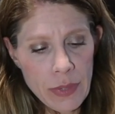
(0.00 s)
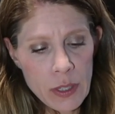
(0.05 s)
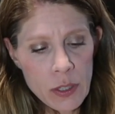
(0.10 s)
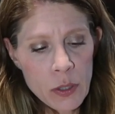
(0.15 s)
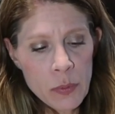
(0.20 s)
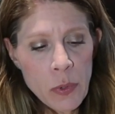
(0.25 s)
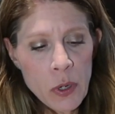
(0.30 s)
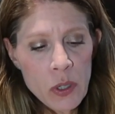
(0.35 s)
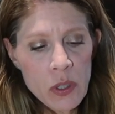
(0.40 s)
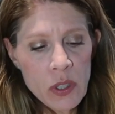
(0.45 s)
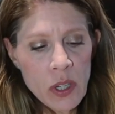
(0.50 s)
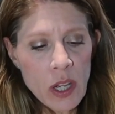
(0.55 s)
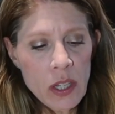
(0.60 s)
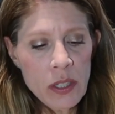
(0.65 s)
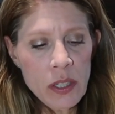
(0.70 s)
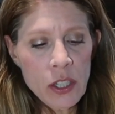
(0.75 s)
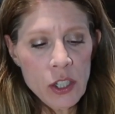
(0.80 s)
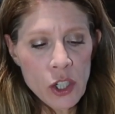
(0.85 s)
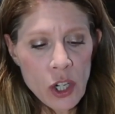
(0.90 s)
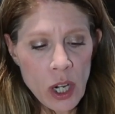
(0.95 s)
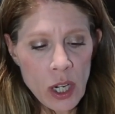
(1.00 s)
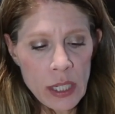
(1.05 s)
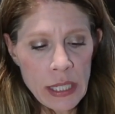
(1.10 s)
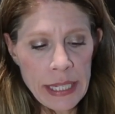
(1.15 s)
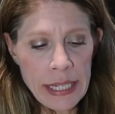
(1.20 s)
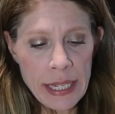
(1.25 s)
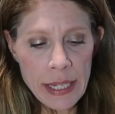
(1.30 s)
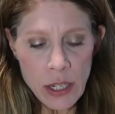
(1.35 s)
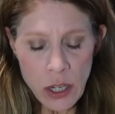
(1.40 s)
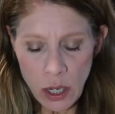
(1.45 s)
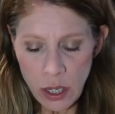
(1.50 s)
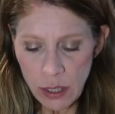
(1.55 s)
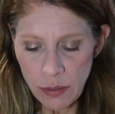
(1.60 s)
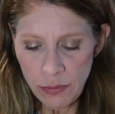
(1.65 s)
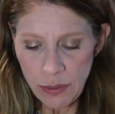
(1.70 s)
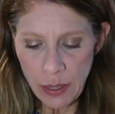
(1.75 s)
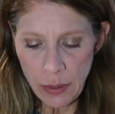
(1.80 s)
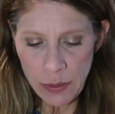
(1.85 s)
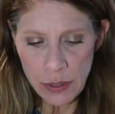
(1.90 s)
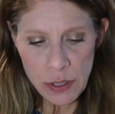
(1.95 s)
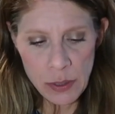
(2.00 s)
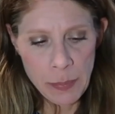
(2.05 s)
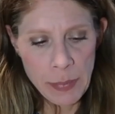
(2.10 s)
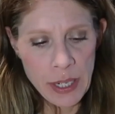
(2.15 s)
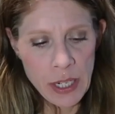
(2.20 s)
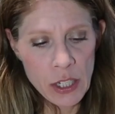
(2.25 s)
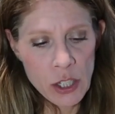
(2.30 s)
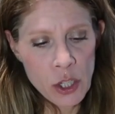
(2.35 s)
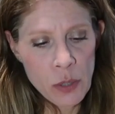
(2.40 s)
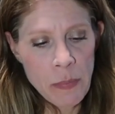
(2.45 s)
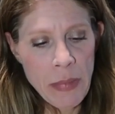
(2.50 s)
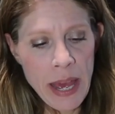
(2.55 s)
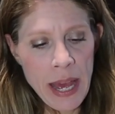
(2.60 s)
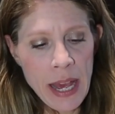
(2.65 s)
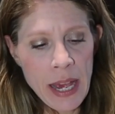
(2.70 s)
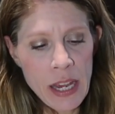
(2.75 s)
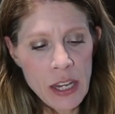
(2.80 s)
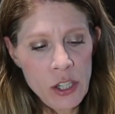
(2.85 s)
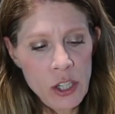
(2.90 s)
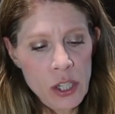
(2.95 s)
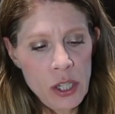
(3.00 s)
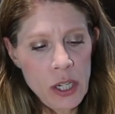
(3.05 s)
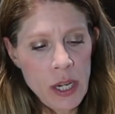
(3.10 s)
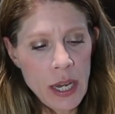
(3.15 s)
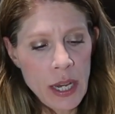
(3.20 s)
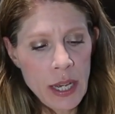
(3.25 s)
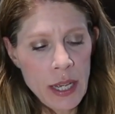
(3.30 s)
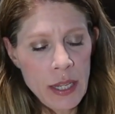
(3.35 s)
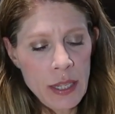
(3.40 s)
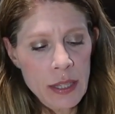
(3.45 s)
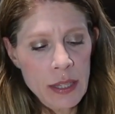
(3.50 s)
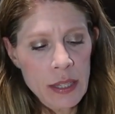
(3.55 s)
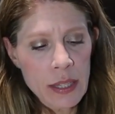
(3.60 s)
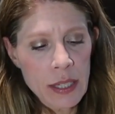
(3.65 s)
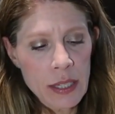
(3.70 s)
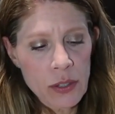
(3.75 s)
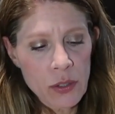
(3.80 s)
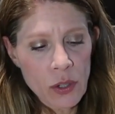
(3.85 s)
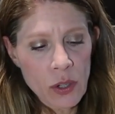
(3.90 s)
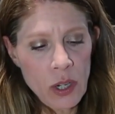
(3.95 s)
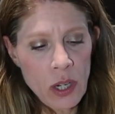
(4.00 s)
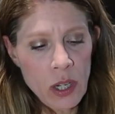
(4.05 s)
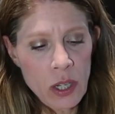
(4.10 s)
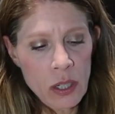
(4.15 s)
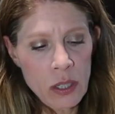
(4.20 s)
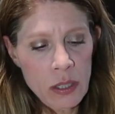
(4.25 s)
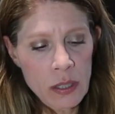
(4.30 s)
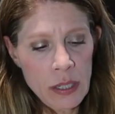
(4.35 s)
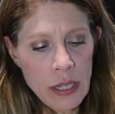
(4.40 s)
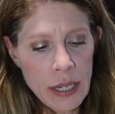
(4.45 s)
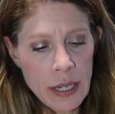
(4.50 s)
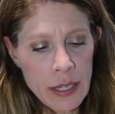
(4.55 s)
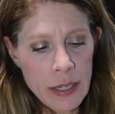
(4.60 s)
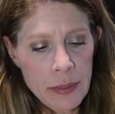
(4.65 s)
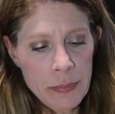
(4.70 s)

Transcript: smoked sausage, garlicky cauliflower, spinach mash. These are all